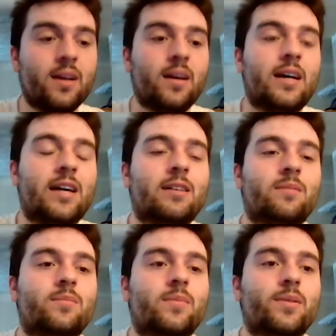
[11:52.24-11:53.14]

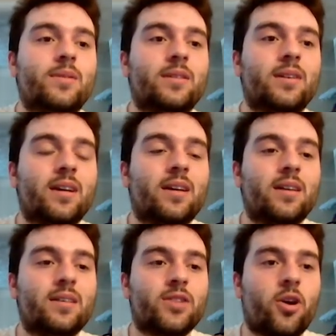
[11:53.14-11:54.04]

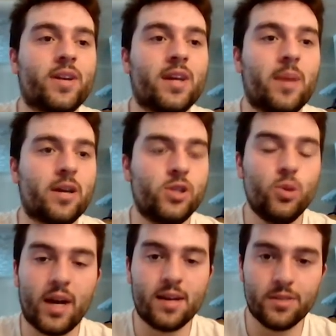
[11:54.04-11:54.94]
talking about two
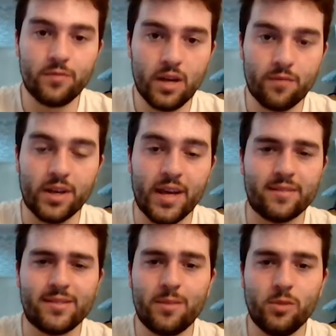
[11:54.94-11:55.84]
kinds of love, again,
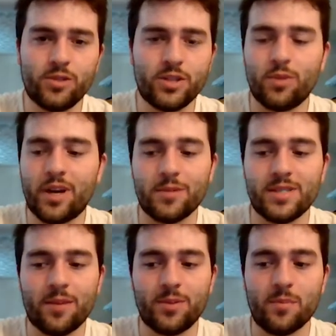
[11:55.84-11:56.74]
similar to what I was
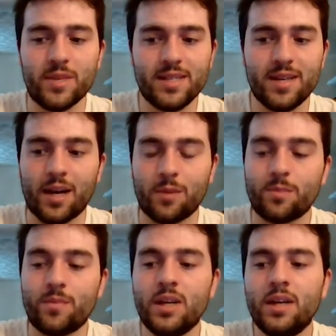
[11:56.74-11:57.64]
saying with the Mitski
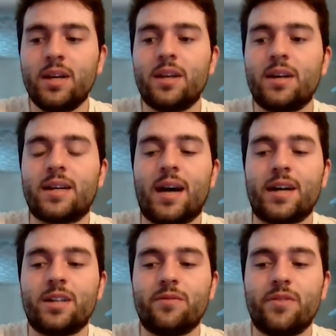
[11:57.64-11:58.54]
album, kind
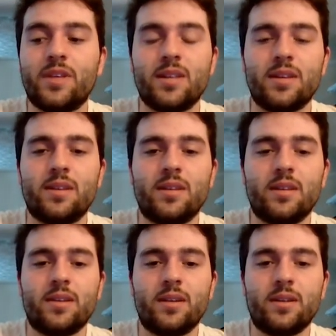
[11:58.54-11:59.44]
of the
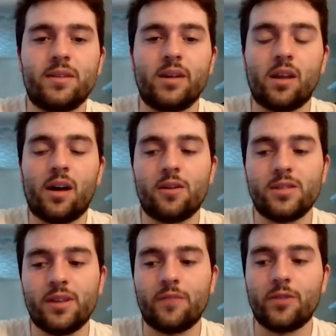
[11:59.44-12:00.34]

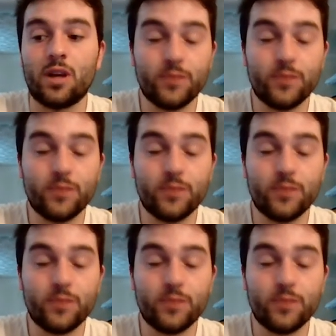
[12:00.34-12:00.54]
loss of a loved